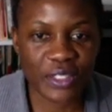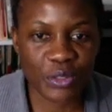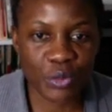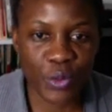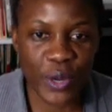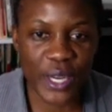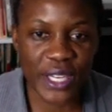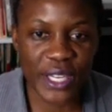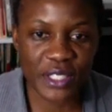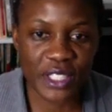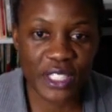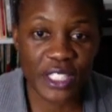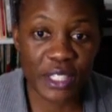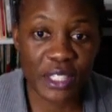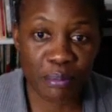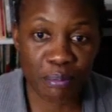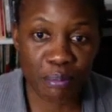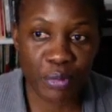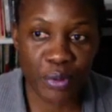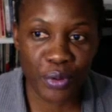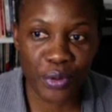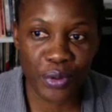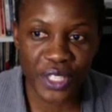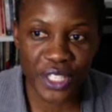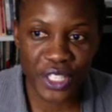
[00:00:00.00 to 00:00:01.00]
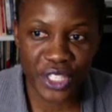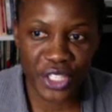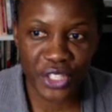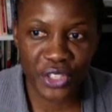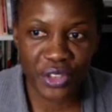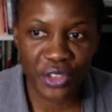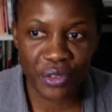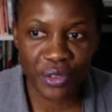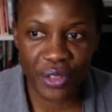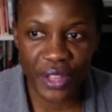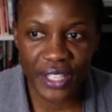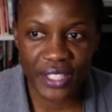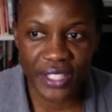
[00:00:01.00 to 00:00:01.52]
what is inborn in
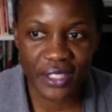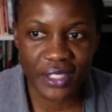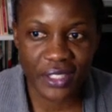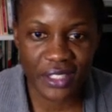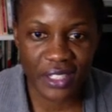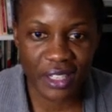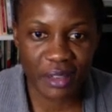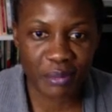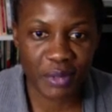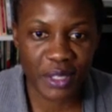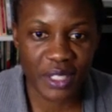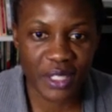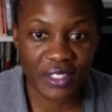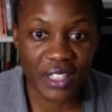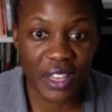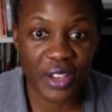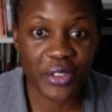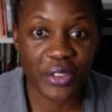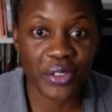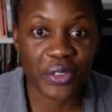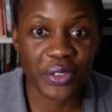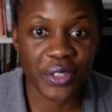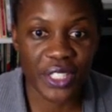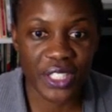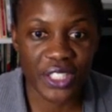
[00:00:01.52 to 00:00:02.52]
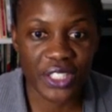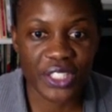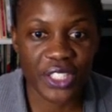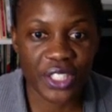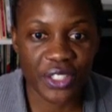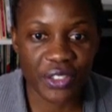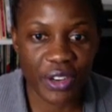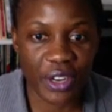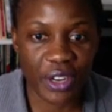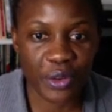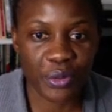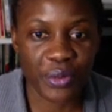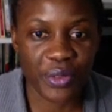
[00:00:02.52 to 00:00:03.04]
you that determines how you
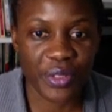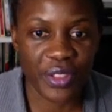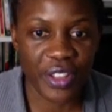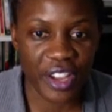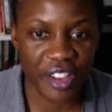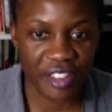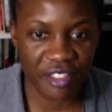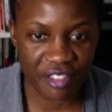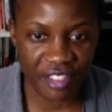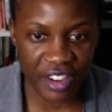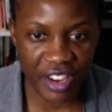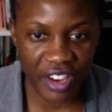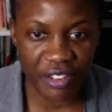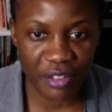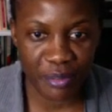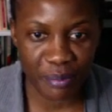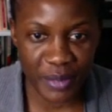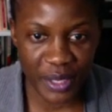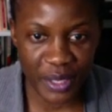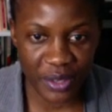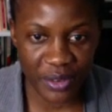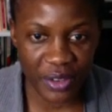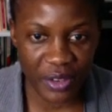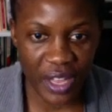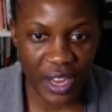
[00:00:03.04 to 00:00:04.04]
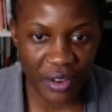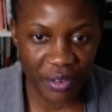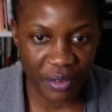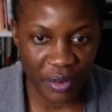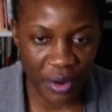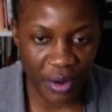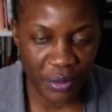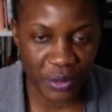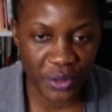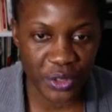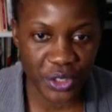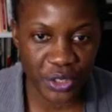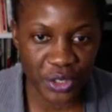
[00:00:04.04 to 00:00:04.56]
interact with the environment
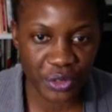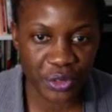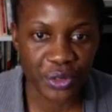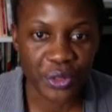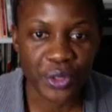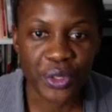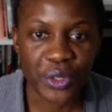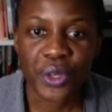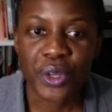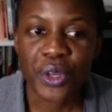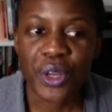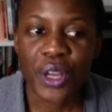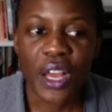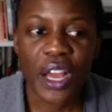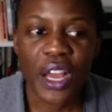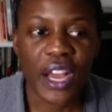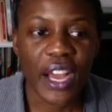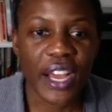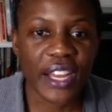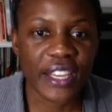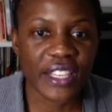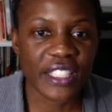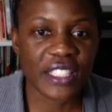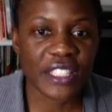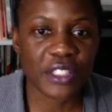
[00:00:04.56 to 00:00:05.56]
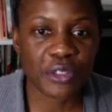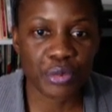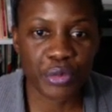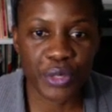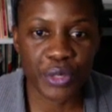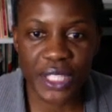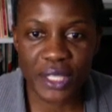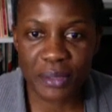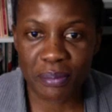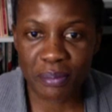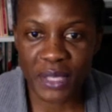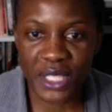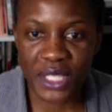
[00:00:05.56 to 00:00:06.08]
around you. And it's
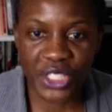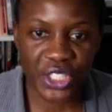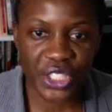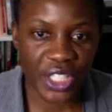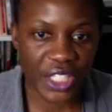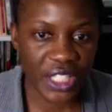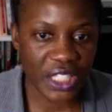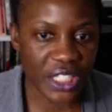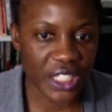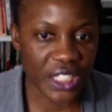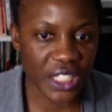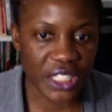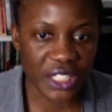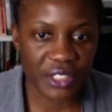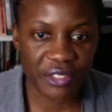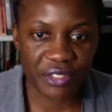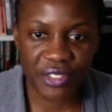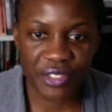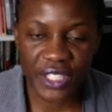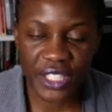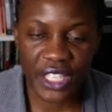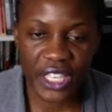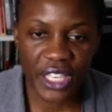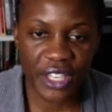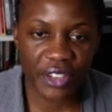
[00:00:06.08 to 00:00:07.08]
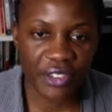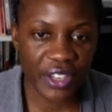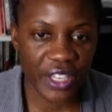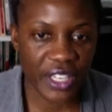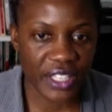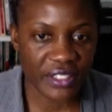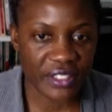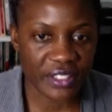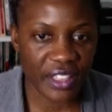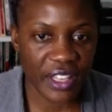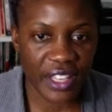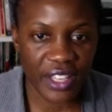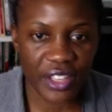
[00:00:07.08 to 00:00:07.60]
really measured in different
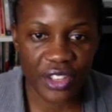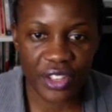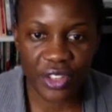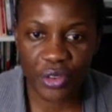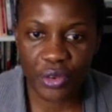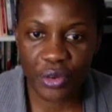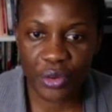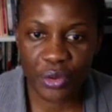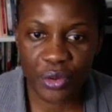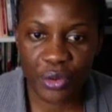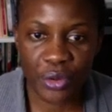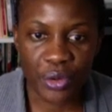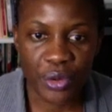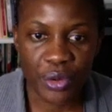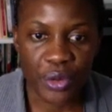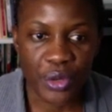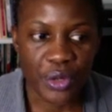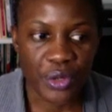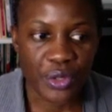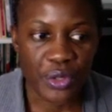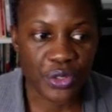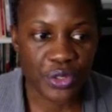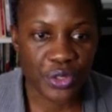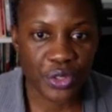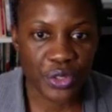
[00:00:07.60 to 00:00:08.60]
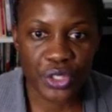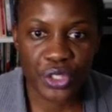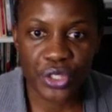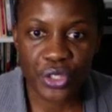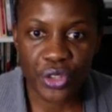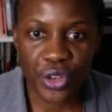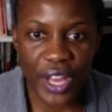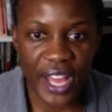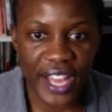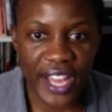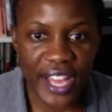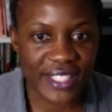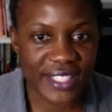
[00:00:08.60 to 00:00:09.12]
areas like your
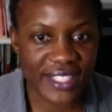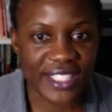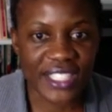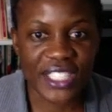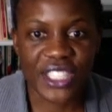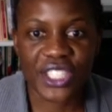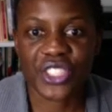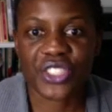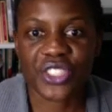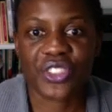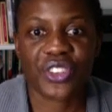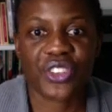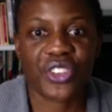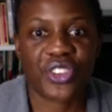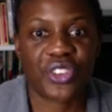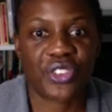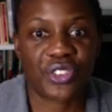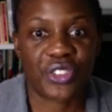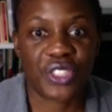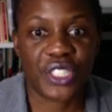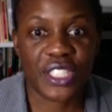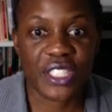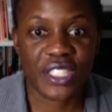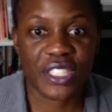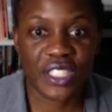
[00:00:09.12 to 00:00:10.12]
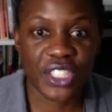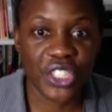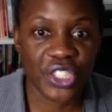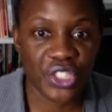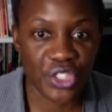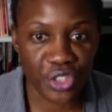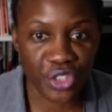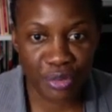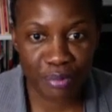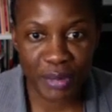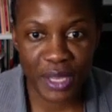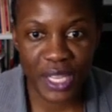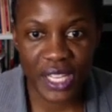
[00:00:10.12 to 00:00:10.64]
socialization, your
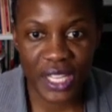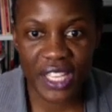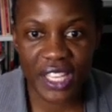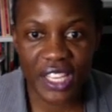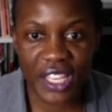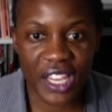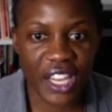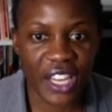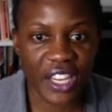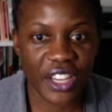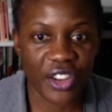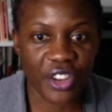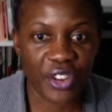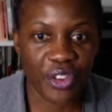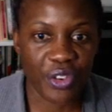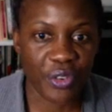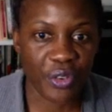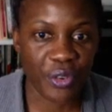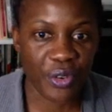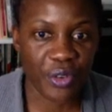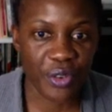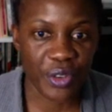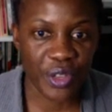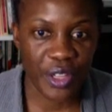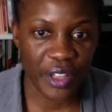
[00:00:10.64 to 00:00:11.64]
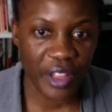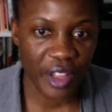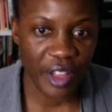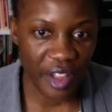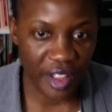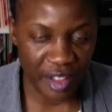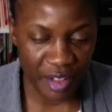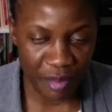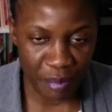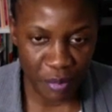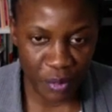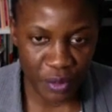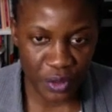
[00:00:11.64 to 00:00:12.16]
decision making, and your
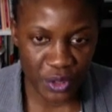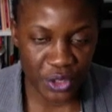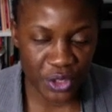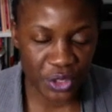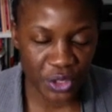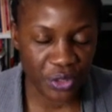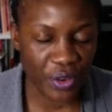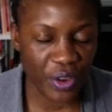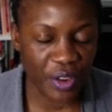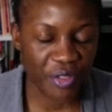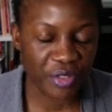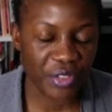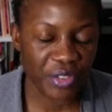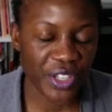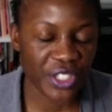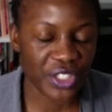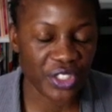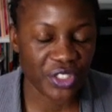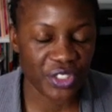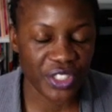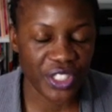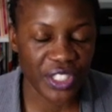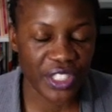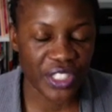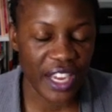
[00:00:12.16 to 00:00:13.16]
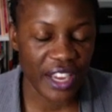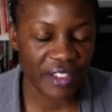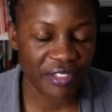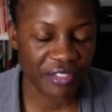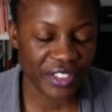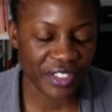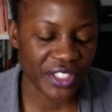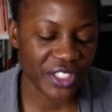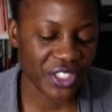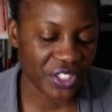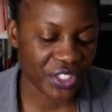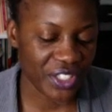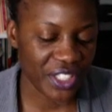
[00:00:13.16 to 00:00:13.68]
emotional
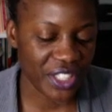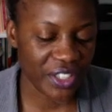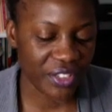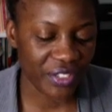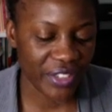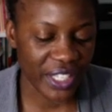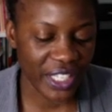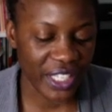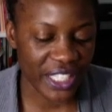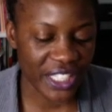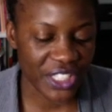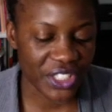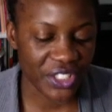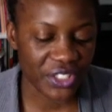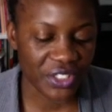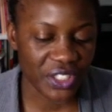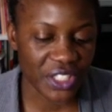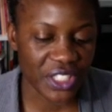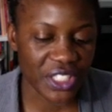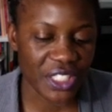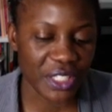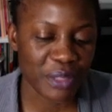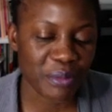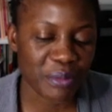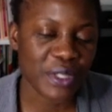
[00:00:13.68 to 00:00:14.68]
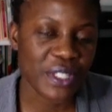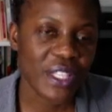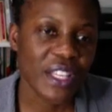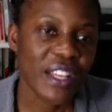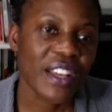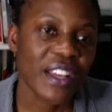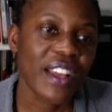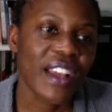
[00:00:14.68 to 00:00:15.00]
affectionate relationships.